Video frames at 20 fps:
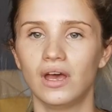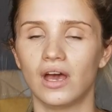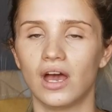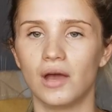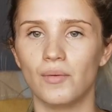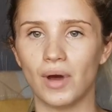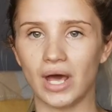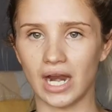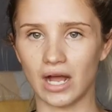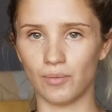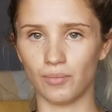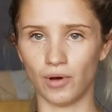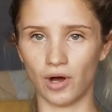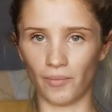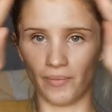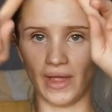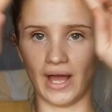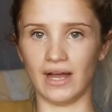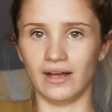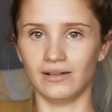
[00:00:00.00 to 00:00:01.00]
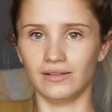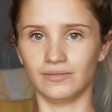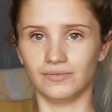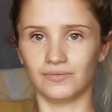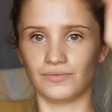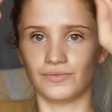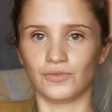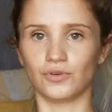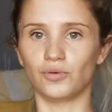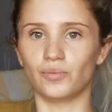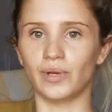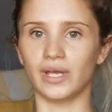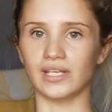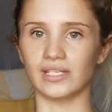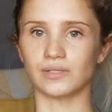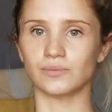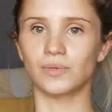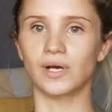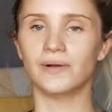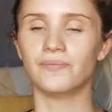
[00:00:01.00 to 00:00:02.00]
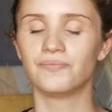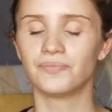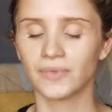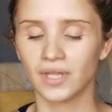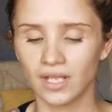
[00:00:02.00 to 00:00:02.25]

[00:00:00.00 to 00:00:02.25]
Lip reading: and I'll pop that up here somewhere.